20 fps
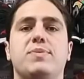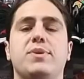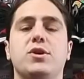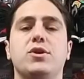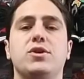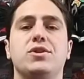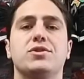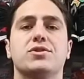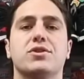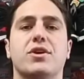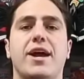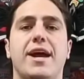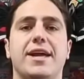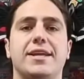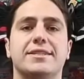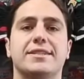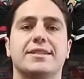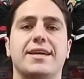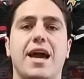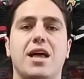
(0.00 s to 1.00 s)
beauties are
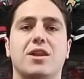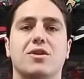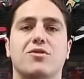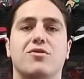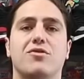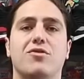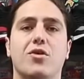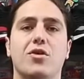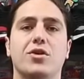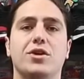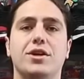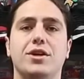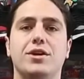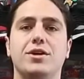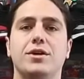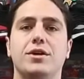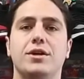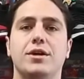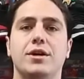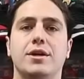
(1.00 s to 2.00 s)
heading to
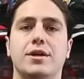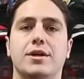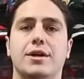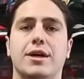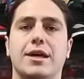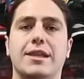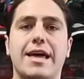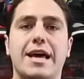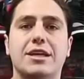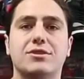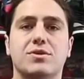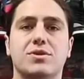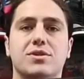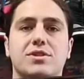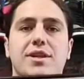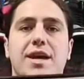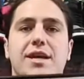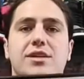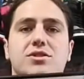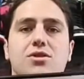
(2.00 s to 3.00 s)
California. And that's
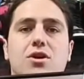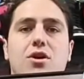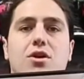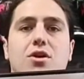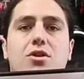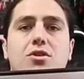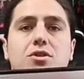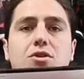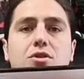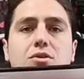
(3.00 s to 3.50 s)
what's next on